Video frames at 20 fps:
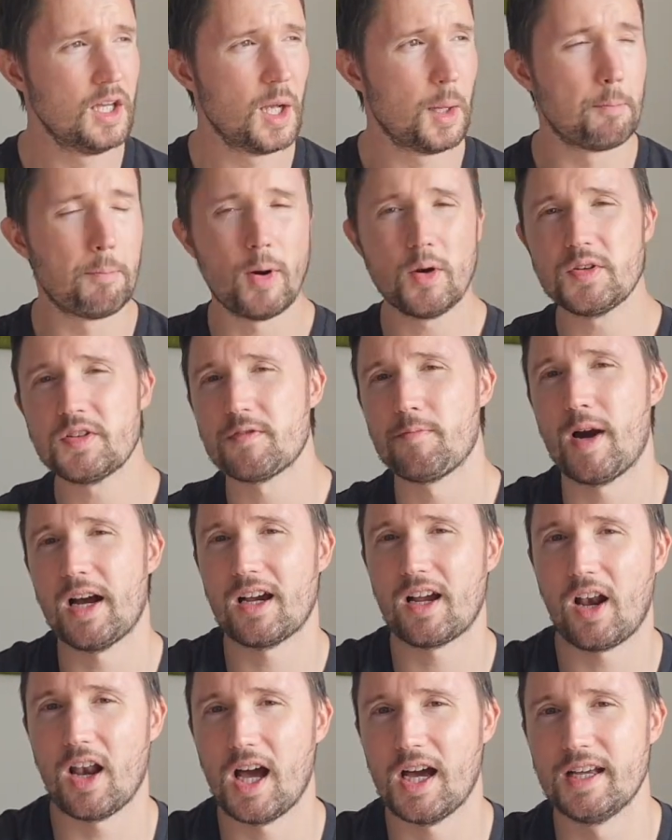Most of my
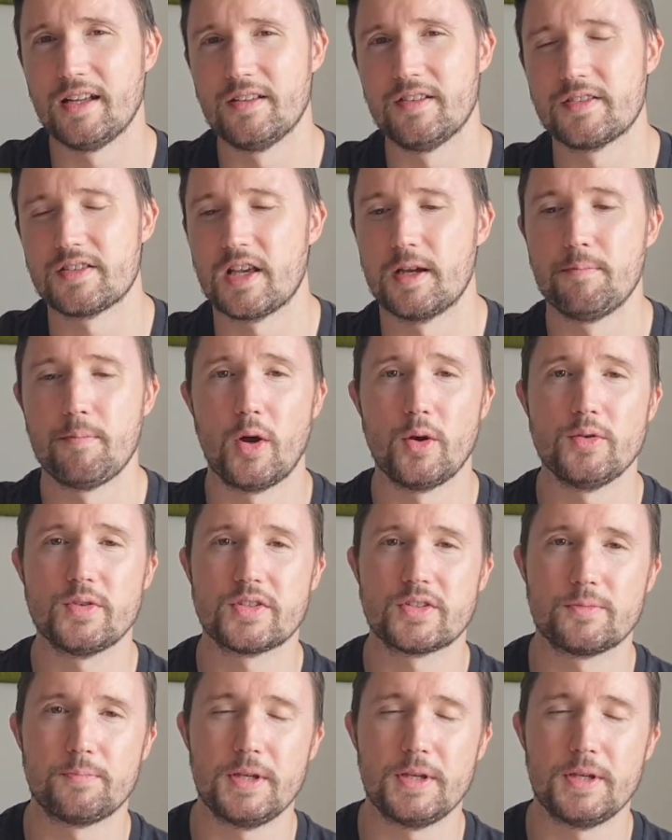clients and most